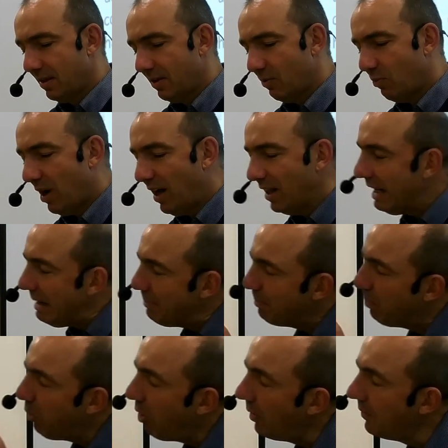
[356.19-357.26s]
while he
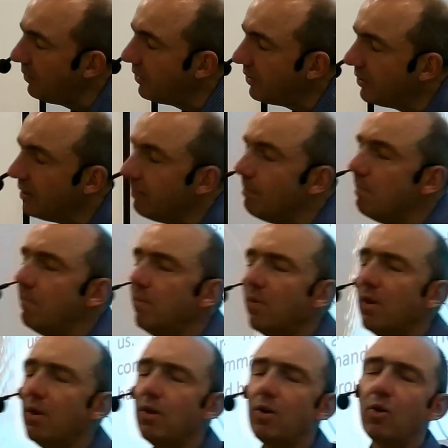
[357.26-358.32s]
pondered them,
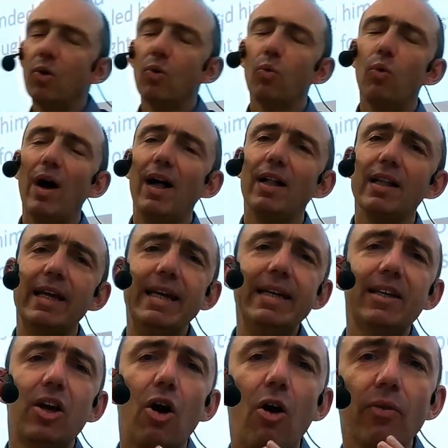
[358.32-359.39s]
while he
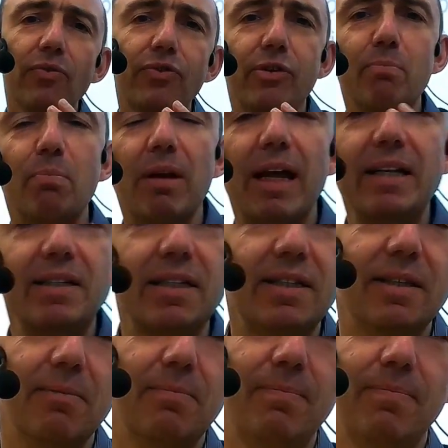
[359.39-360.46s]
contemplated
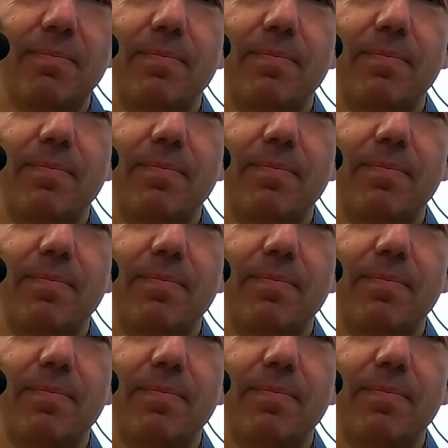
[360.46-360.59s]
them,